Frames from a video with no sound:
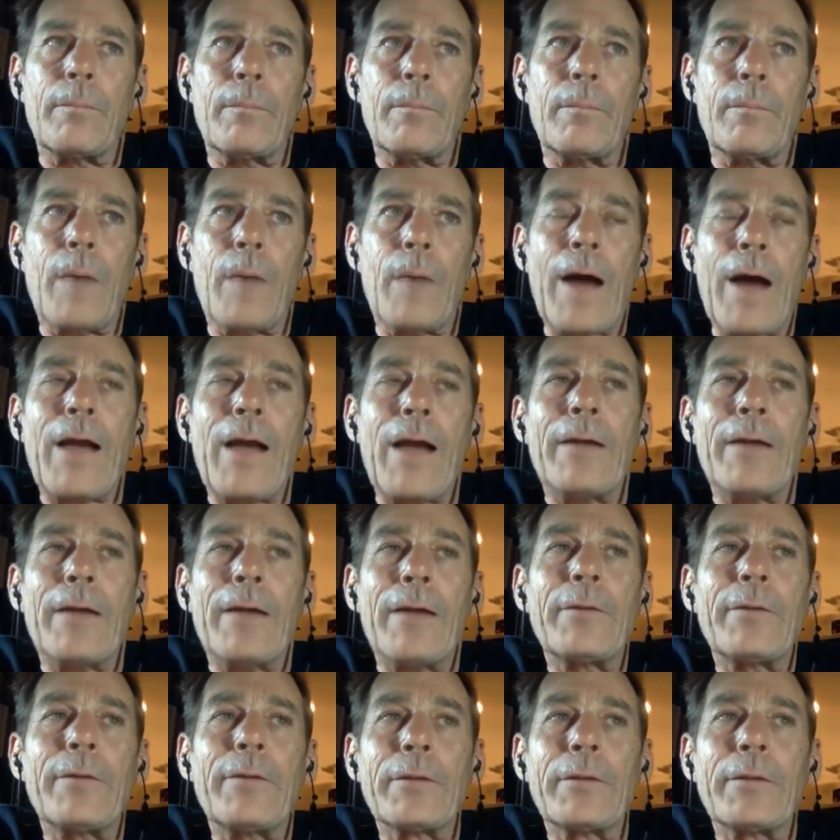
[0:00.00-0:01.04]
I, I,
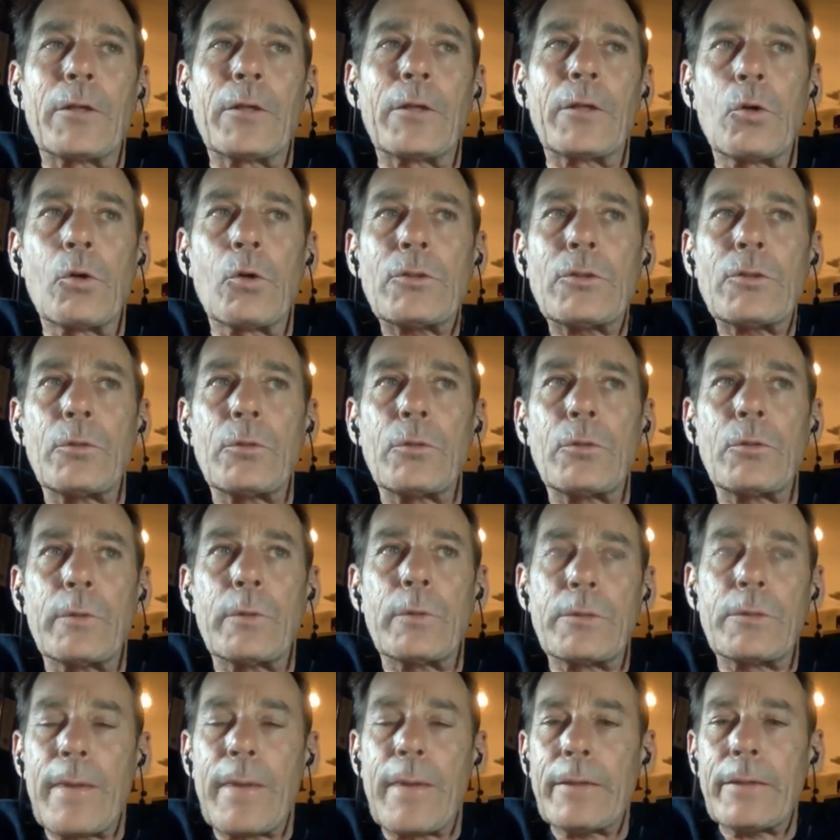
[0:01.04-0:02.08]
think the correction
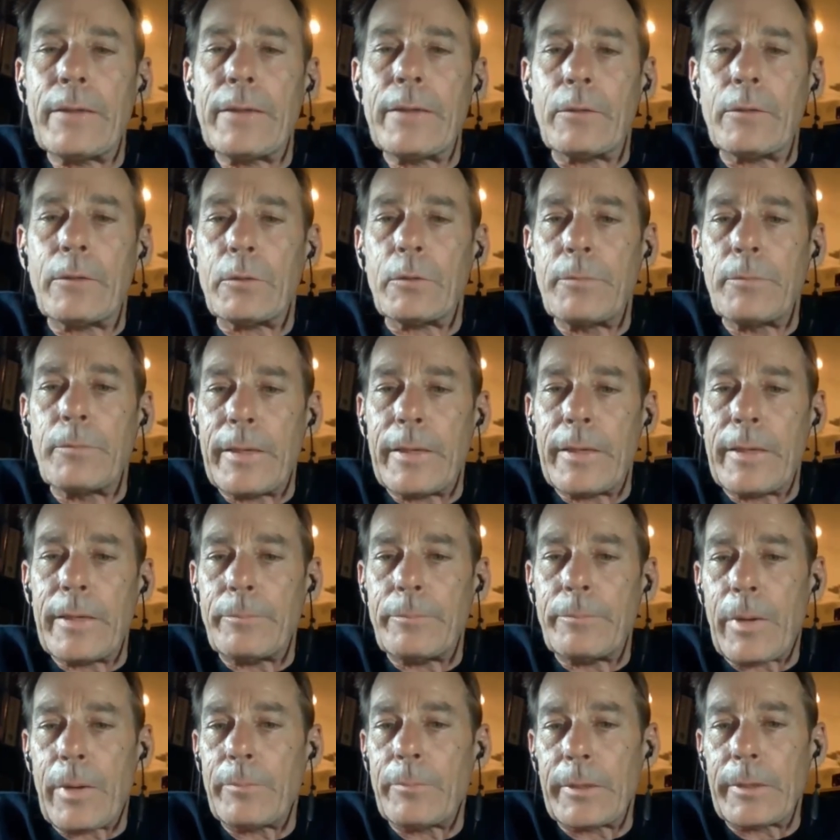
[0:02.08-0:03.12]
was made and it was made
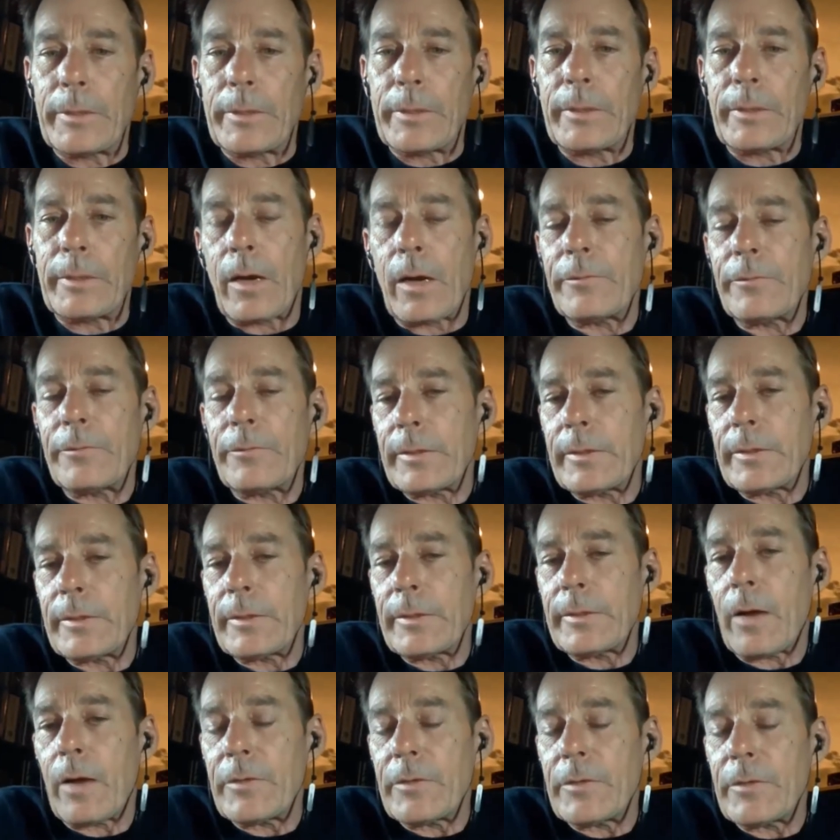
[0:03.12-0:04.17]
publicly. Obviously,
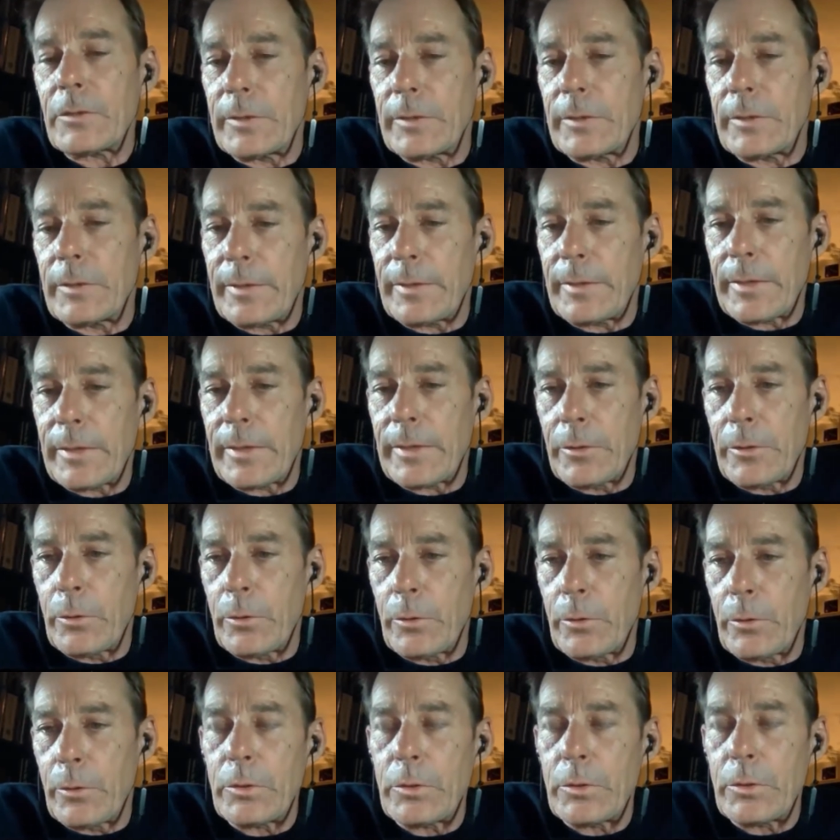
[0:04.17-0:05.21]
obviously, they
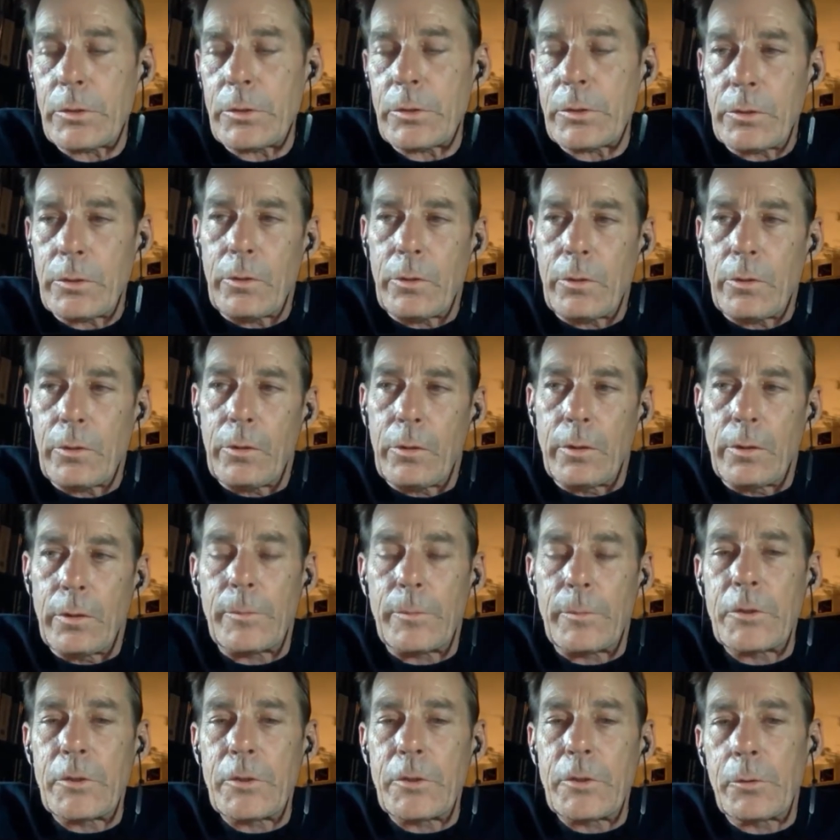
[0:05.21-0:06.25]
used the
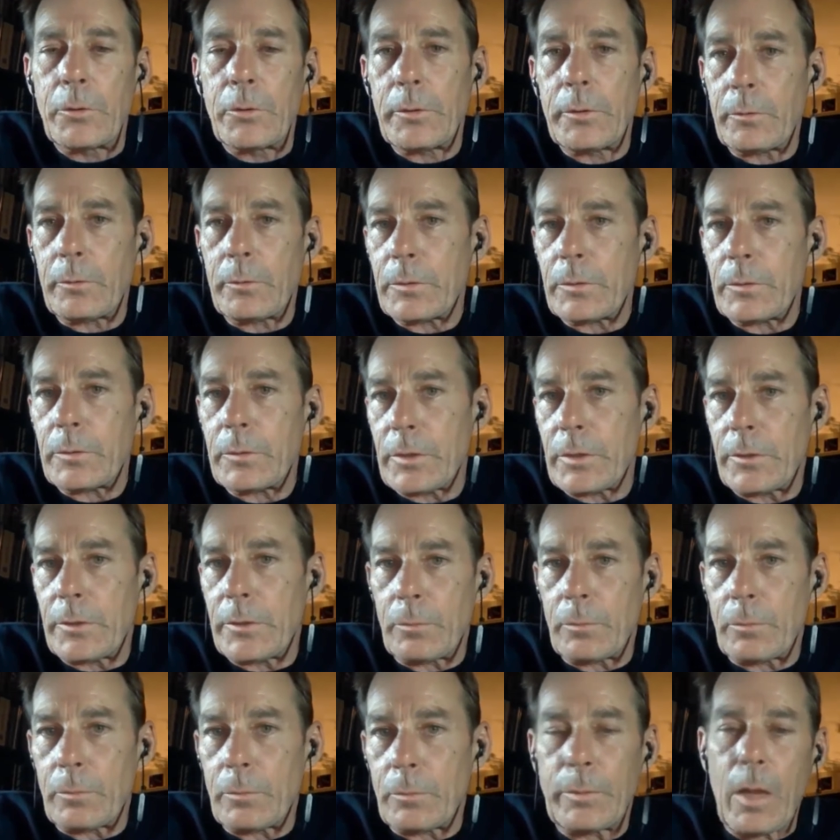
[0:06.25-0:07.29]
material that was in your
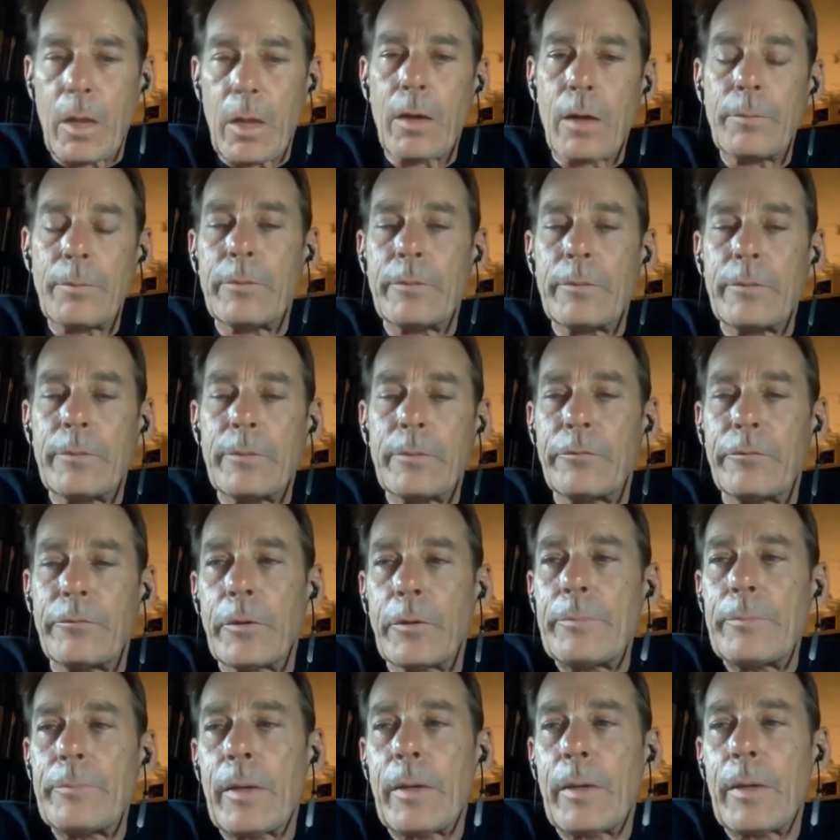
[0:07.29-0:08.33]
blog, but very
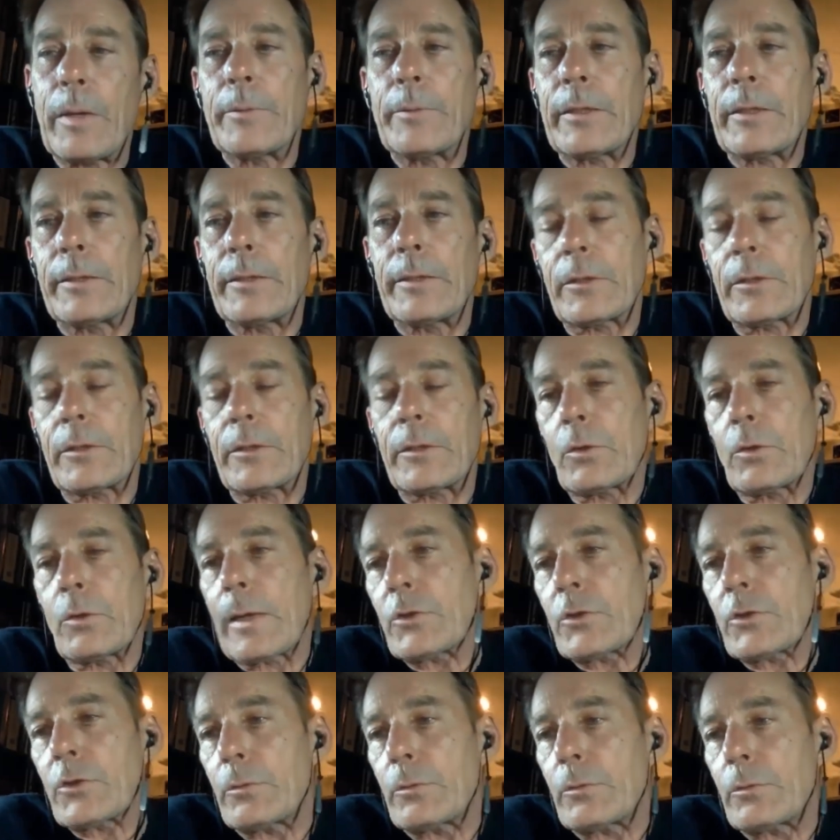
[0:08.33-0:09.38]
publicly the
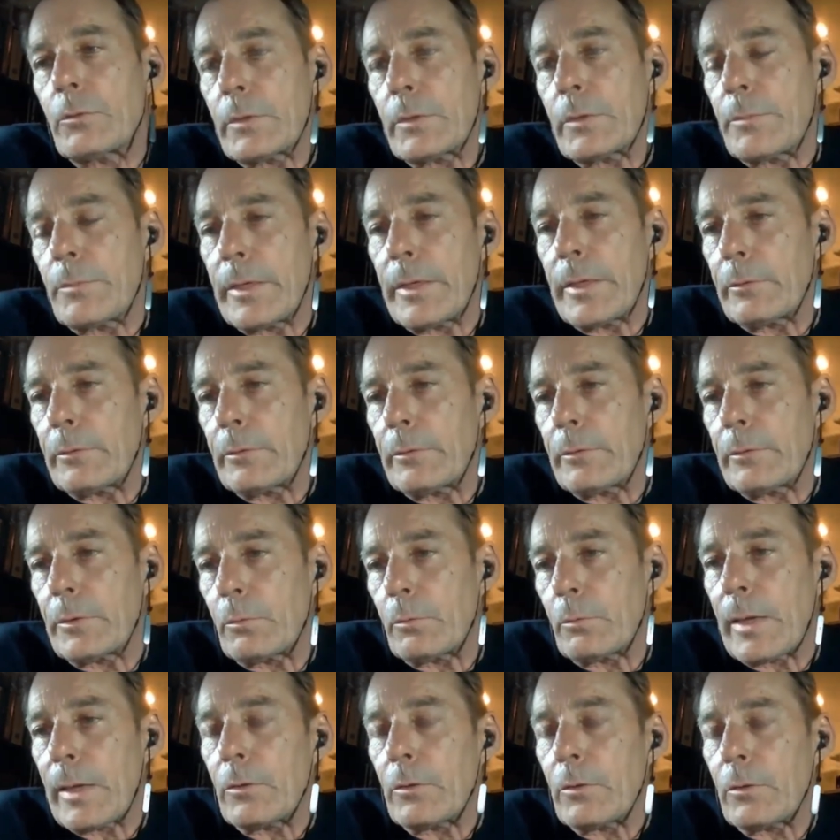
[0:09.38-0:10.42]
correction was made on the
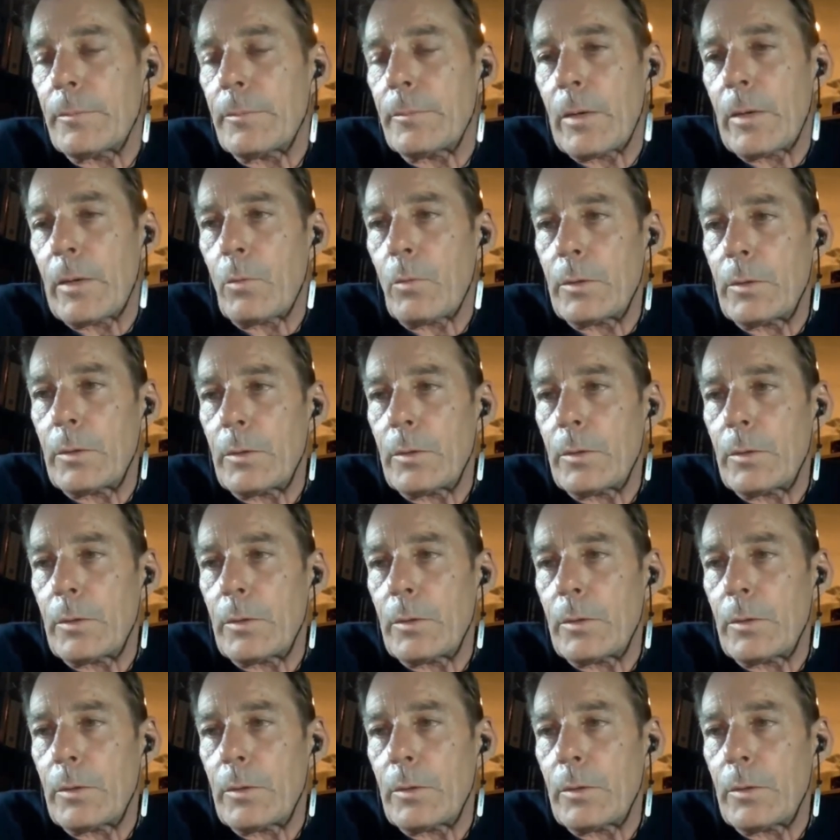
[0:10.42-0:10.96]
record about what it